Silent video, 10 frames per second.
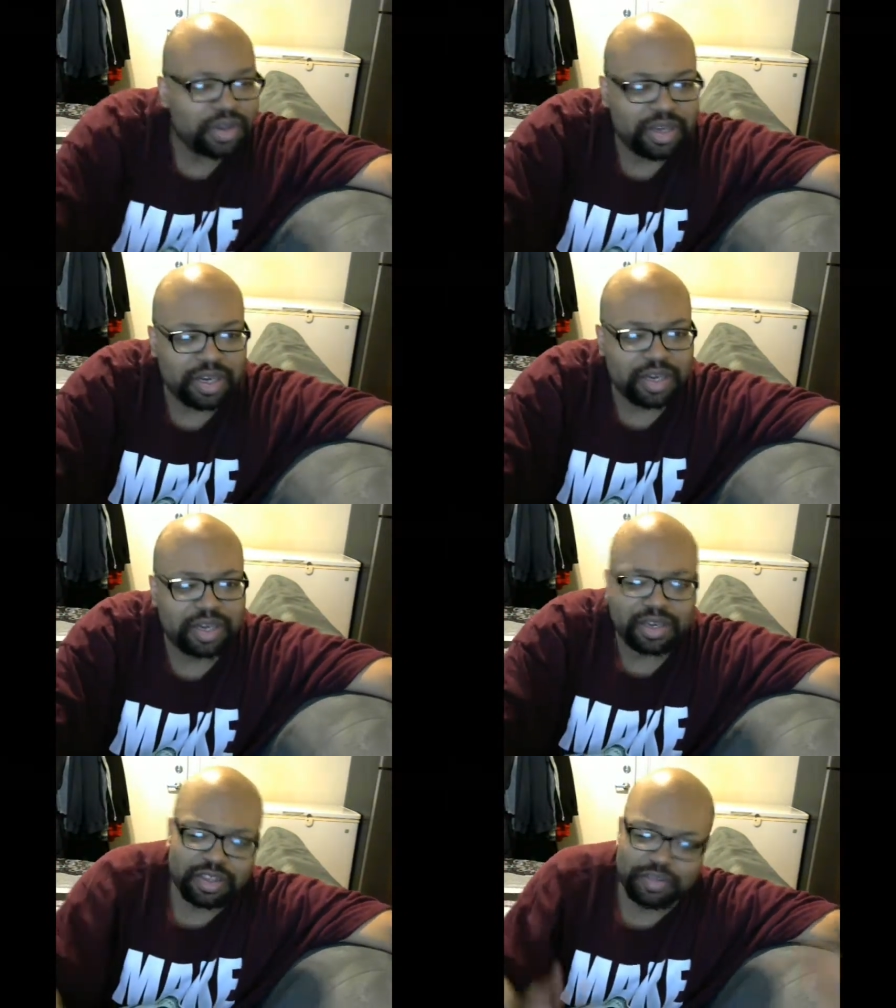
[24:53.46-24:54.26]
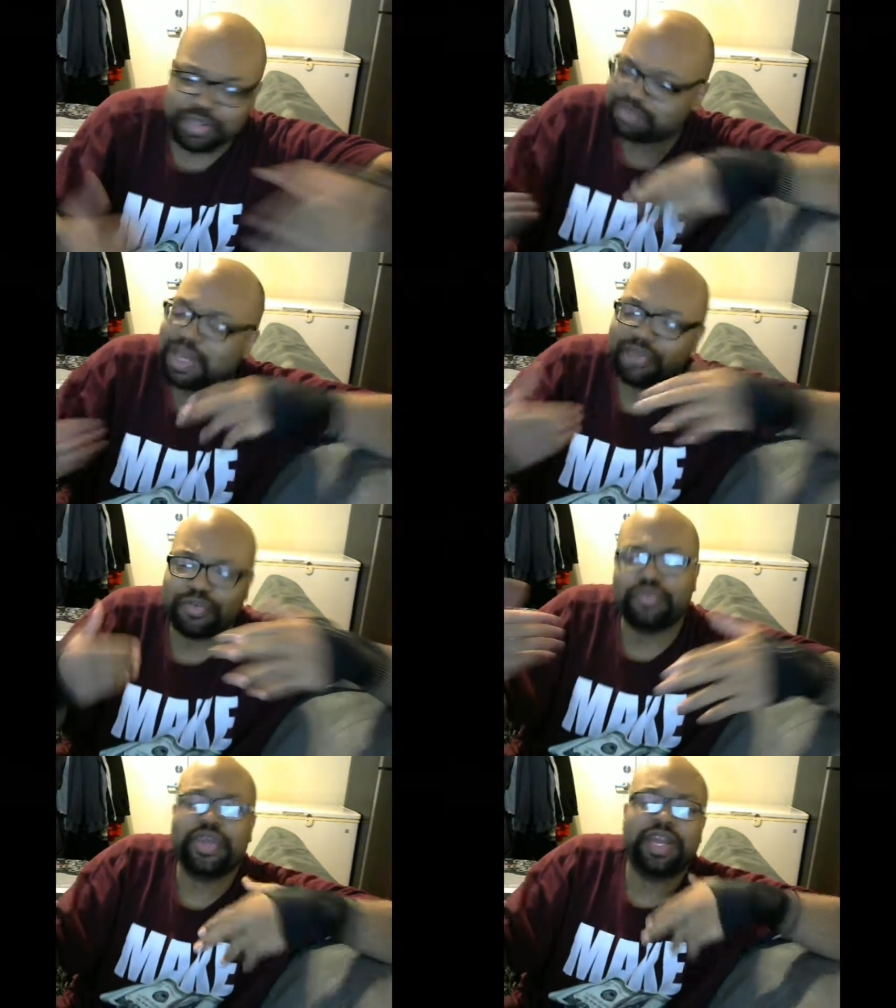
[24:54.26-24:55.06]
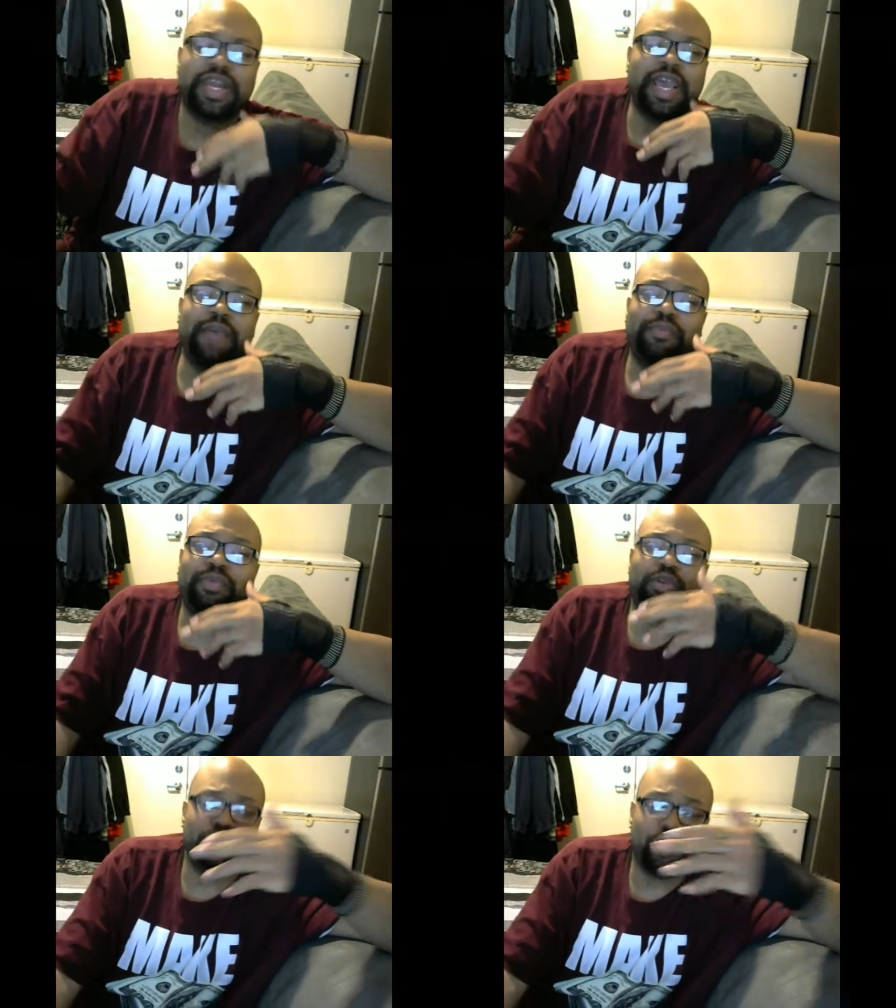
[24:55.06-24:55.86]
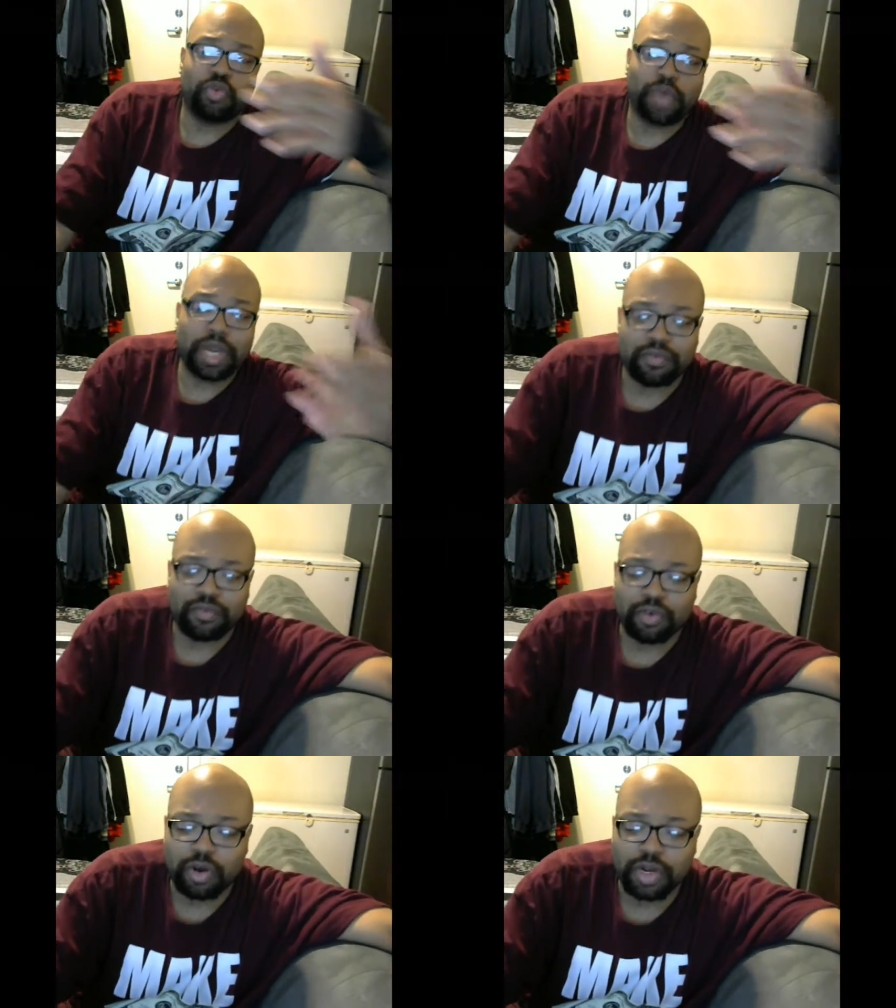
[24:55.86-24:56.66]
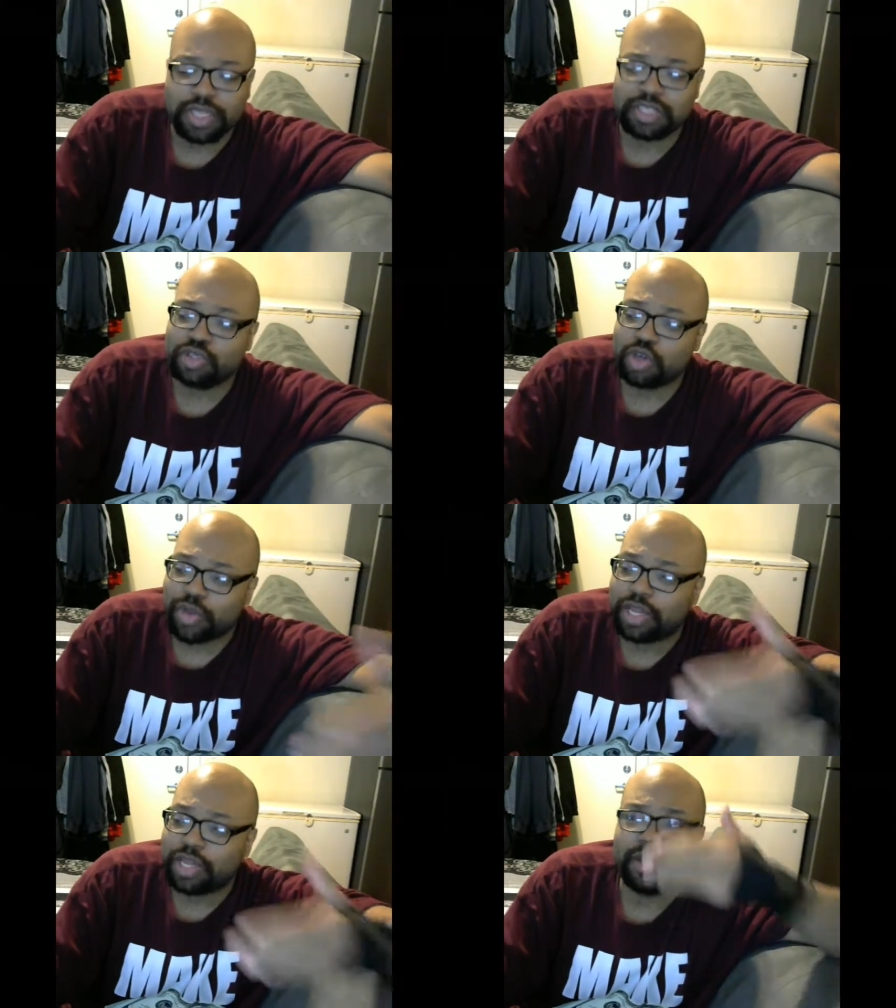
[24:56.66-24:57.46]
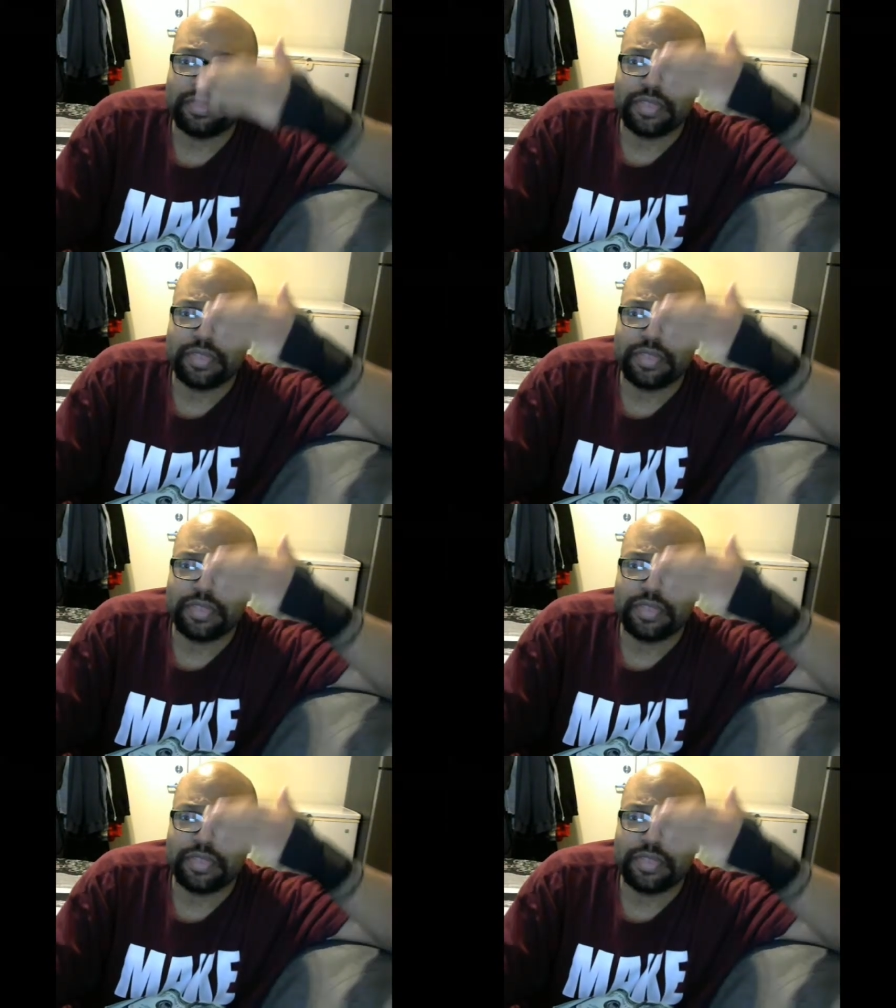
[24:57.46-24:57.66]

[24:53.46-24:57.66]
uh, the respectful thing to happen. What you are waiting on is you're waiting on